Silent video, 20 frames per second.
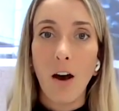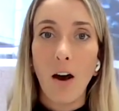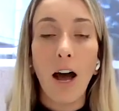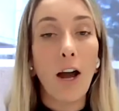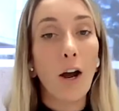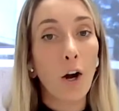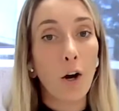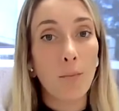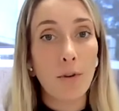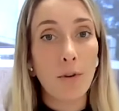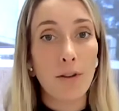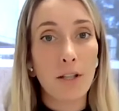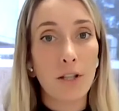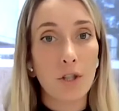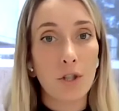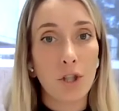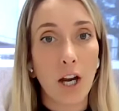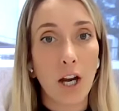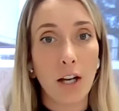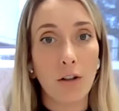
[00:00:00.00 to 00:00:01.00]
I hope that
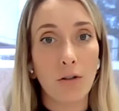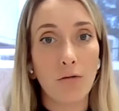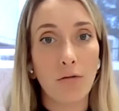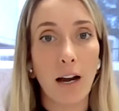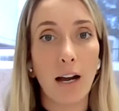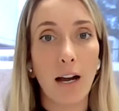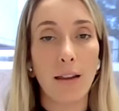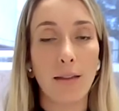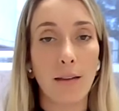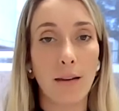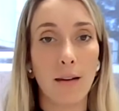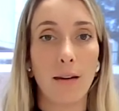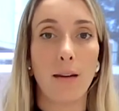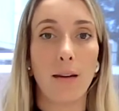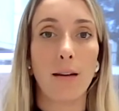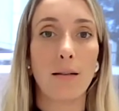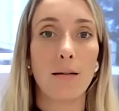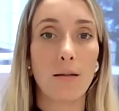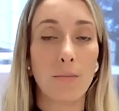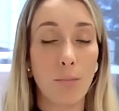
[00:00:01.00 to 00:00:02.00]
this channel and
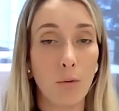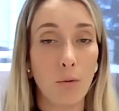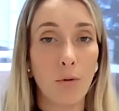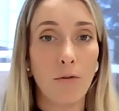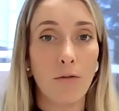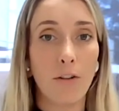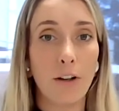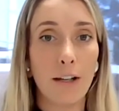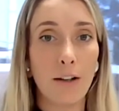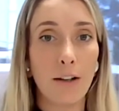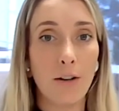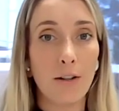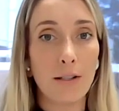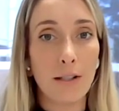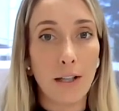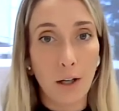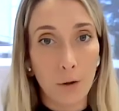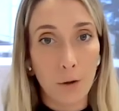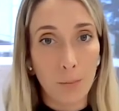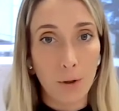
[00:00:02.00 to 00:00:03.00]
the support
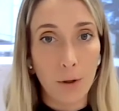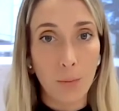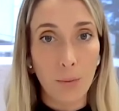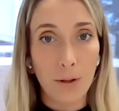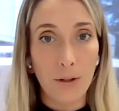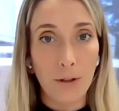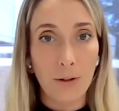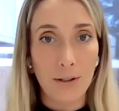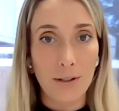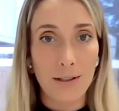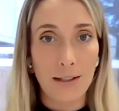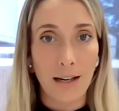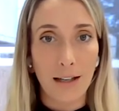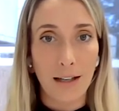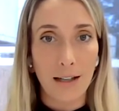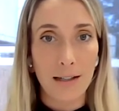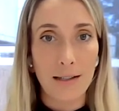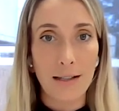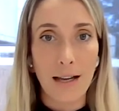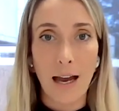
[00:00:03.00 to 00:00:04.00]
videos help you with your
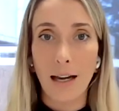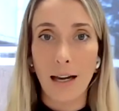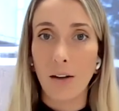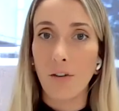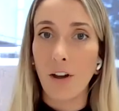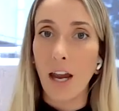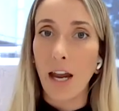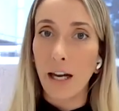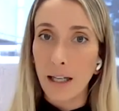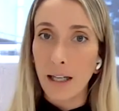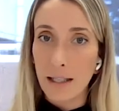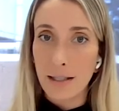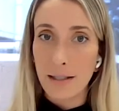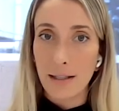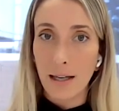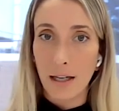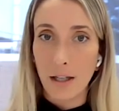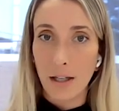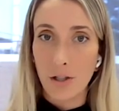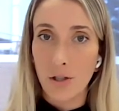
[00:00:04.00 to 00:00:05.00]
studies. And if at any
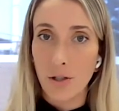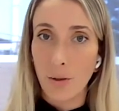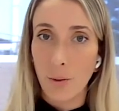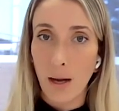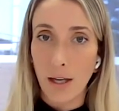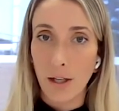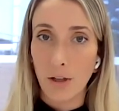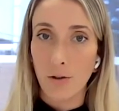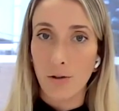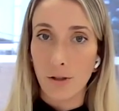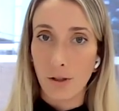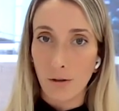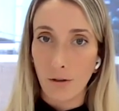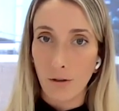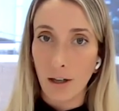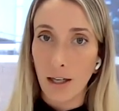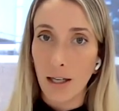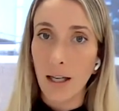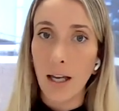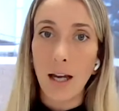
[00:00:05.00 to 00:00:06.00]
stage throughout your
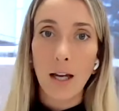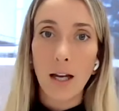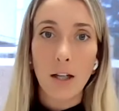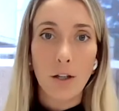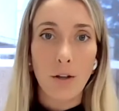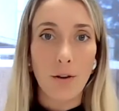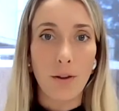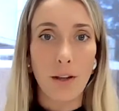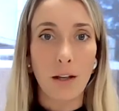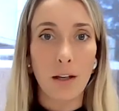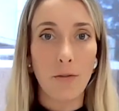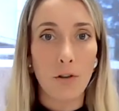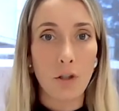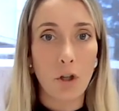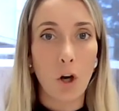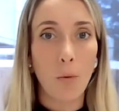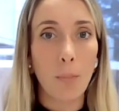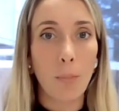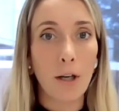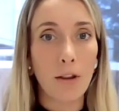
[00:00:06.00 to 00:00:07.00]
degree, you think of
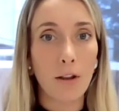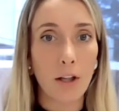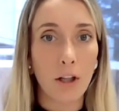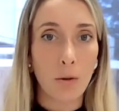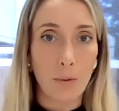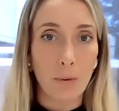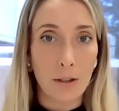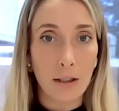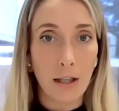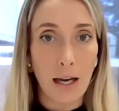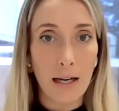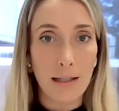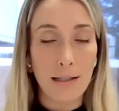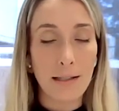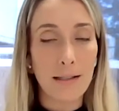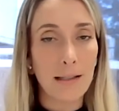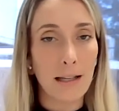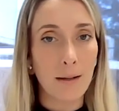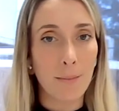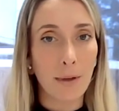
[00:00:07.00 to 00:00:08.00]
a topic that you would like
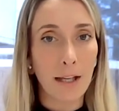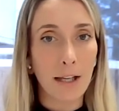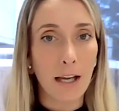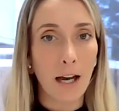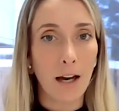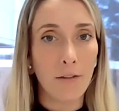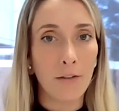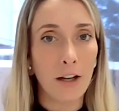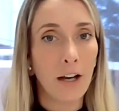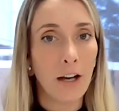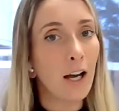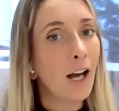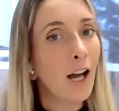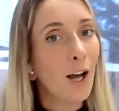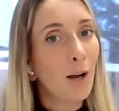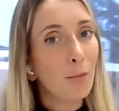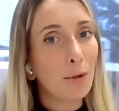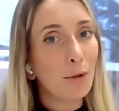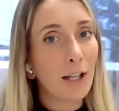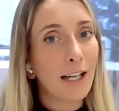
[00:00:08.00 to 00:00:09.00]
to see me cover,
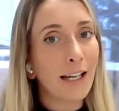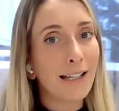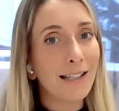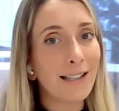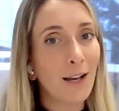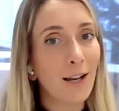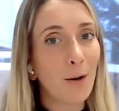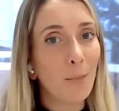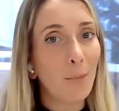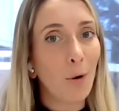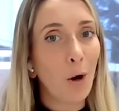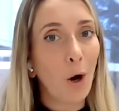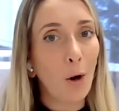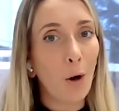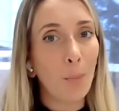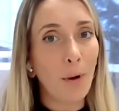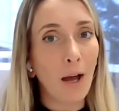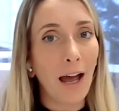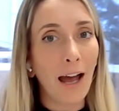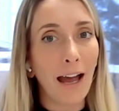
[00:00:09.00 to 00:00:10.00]
please
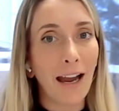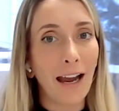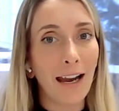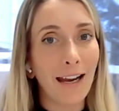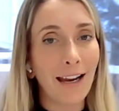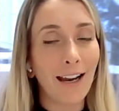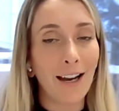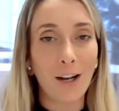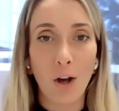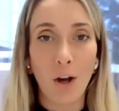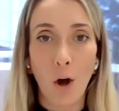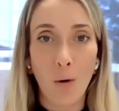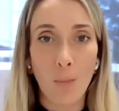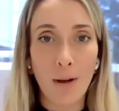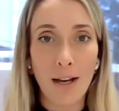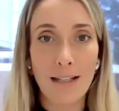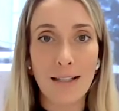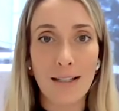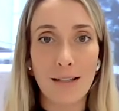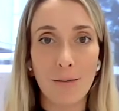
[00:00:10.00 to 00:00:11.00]
pop a
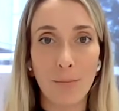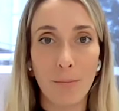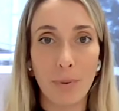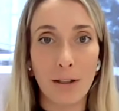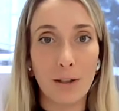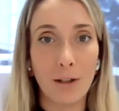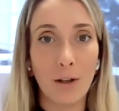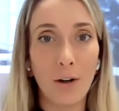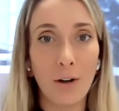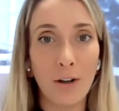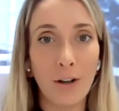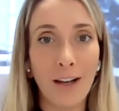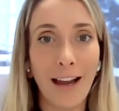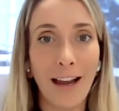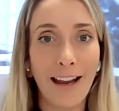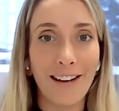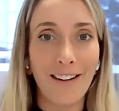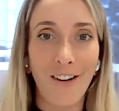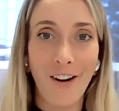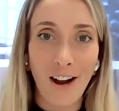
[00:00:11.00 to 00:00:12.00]
comment below
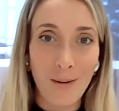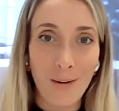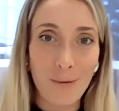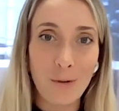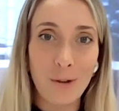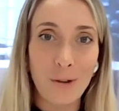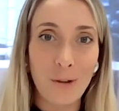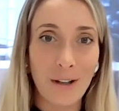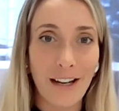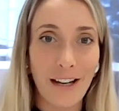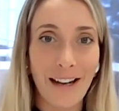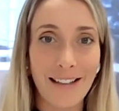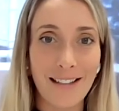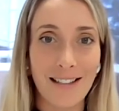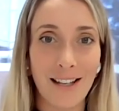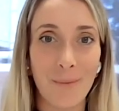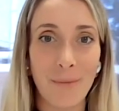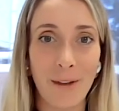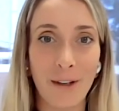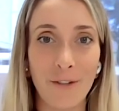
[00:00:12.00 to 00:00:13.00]
and I will create
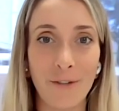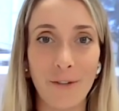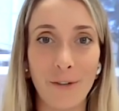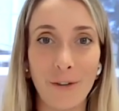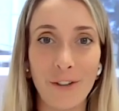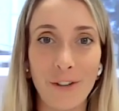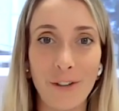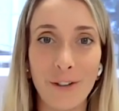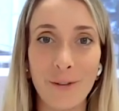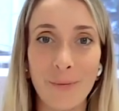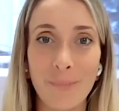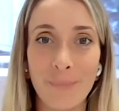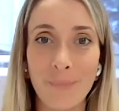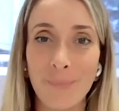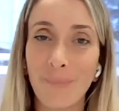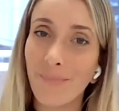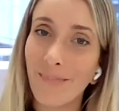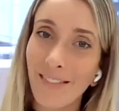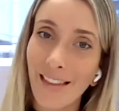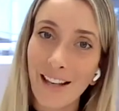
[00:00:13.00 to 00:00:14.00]
something for you.
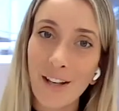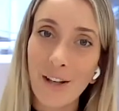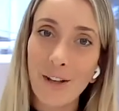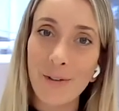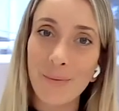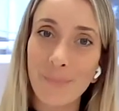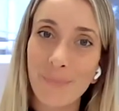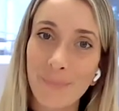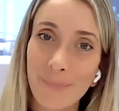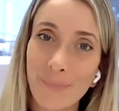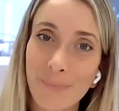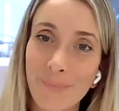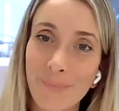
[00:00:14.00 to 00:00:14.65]
Thank you.